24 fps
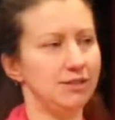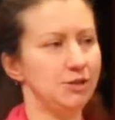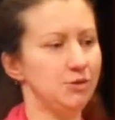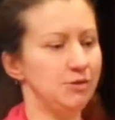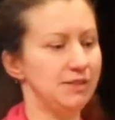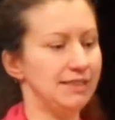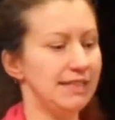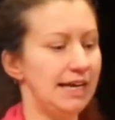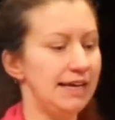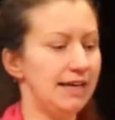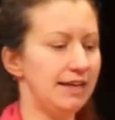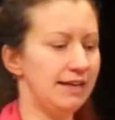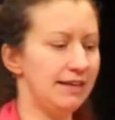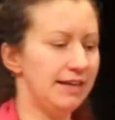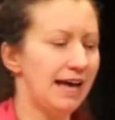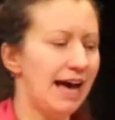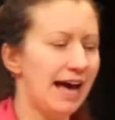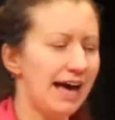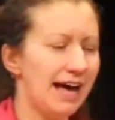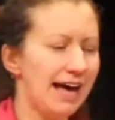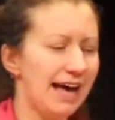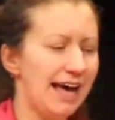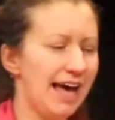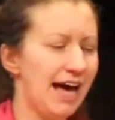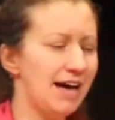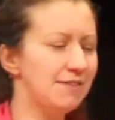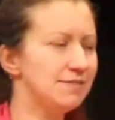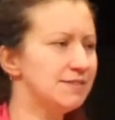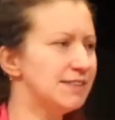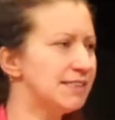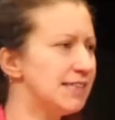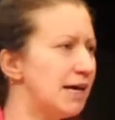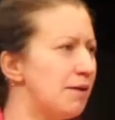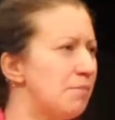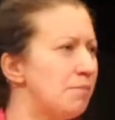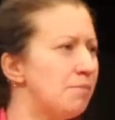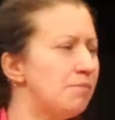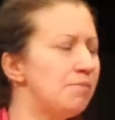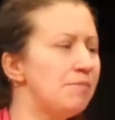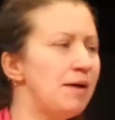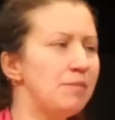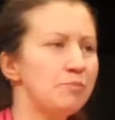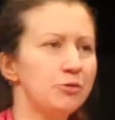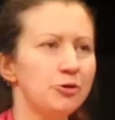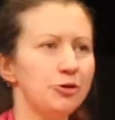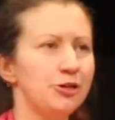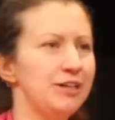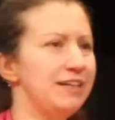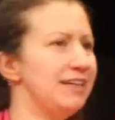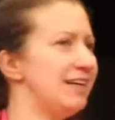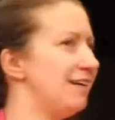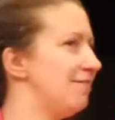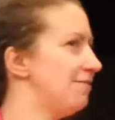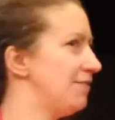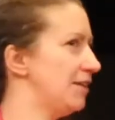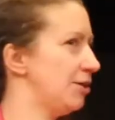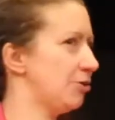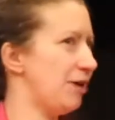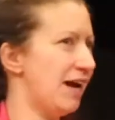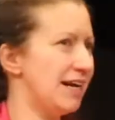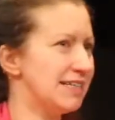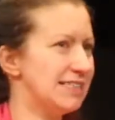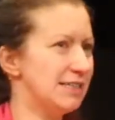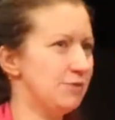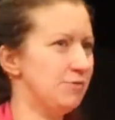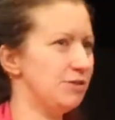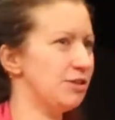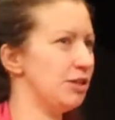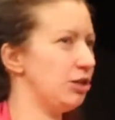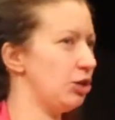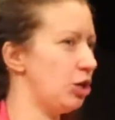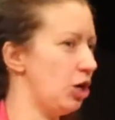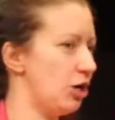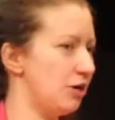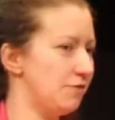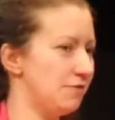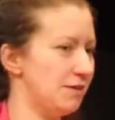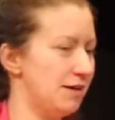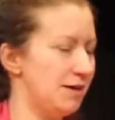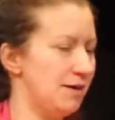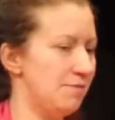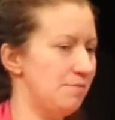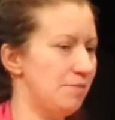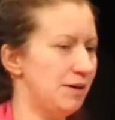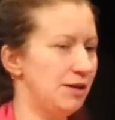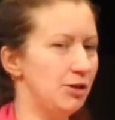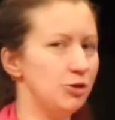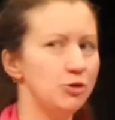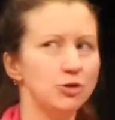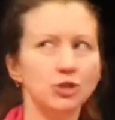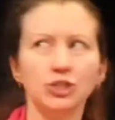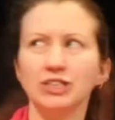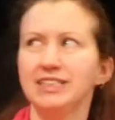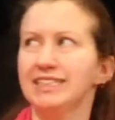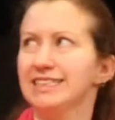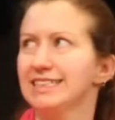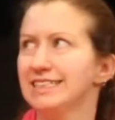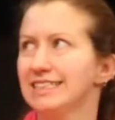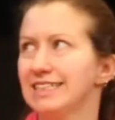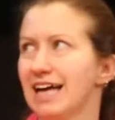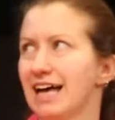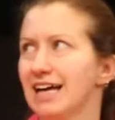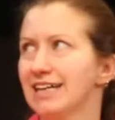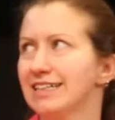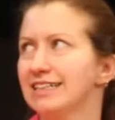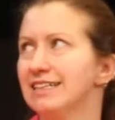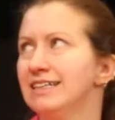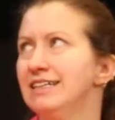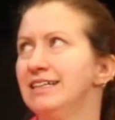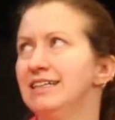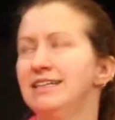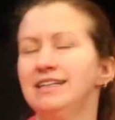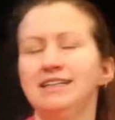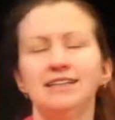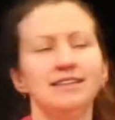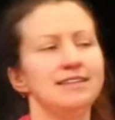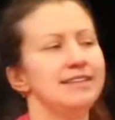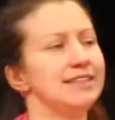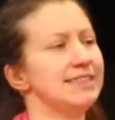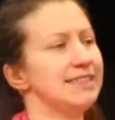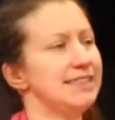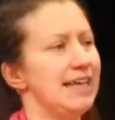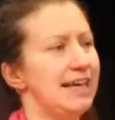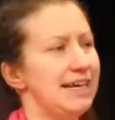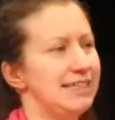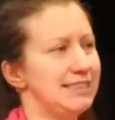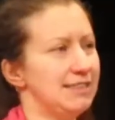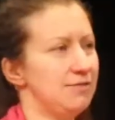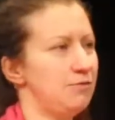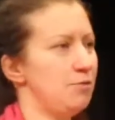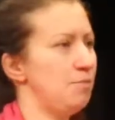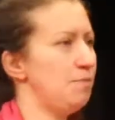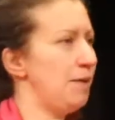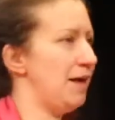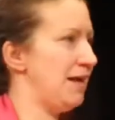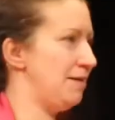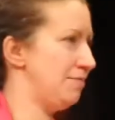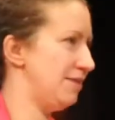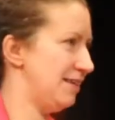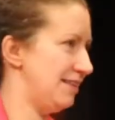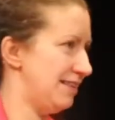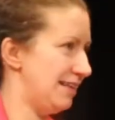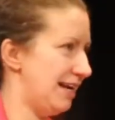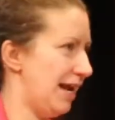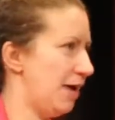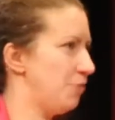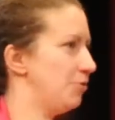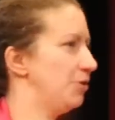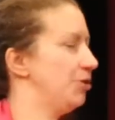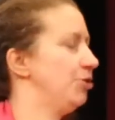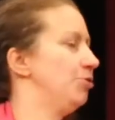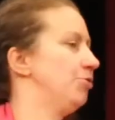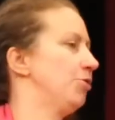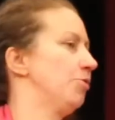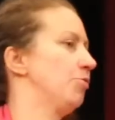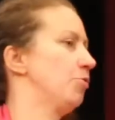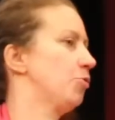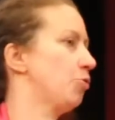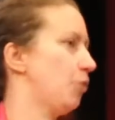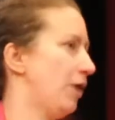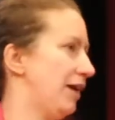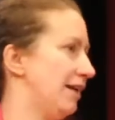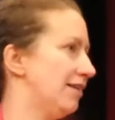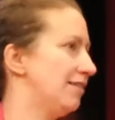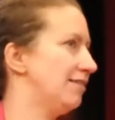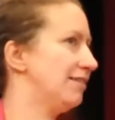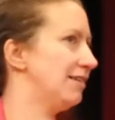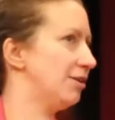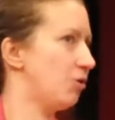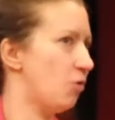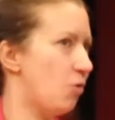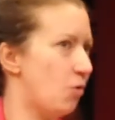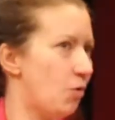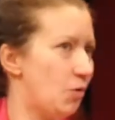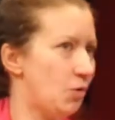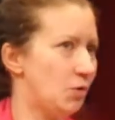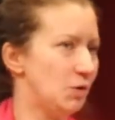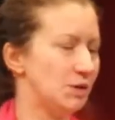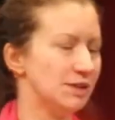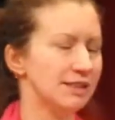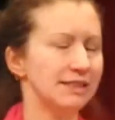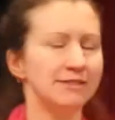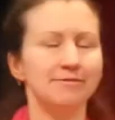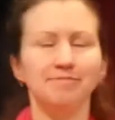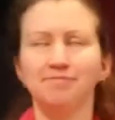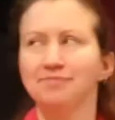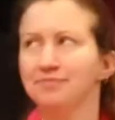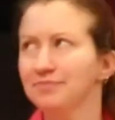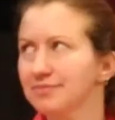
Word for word: So it's like, yeah, I have some memory of interacting with a larva, but usually it's not the size of a baby that I would, you know, cradle and hold.